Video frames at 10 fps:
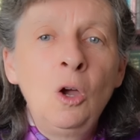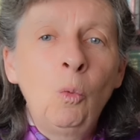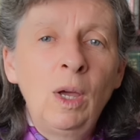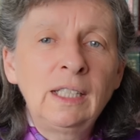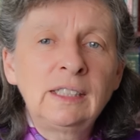
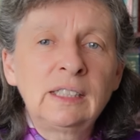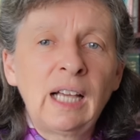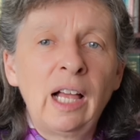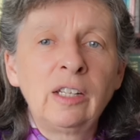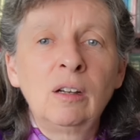When it's
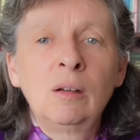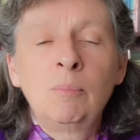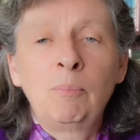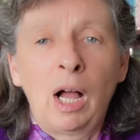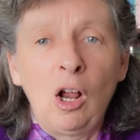done
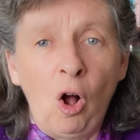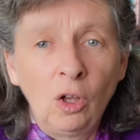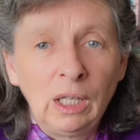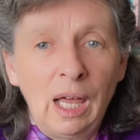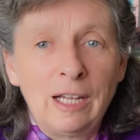by
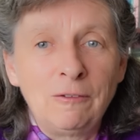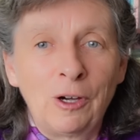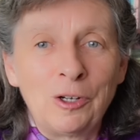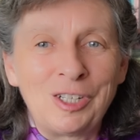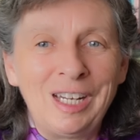online
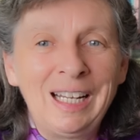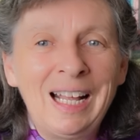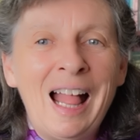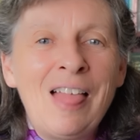voting,